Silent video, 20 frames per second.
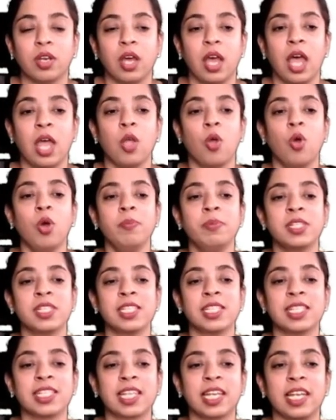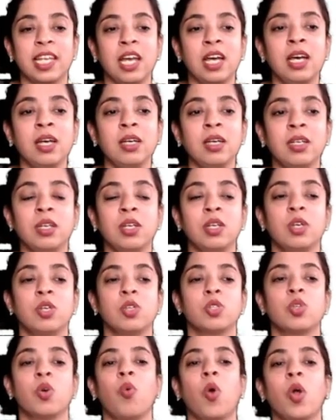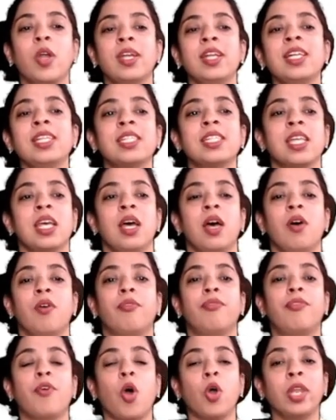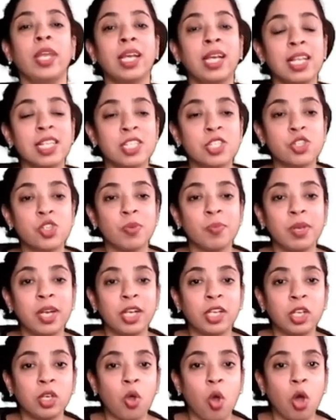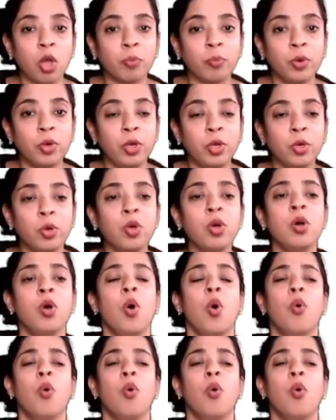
I hope this is clear. So what does follicle stimulating hormone do?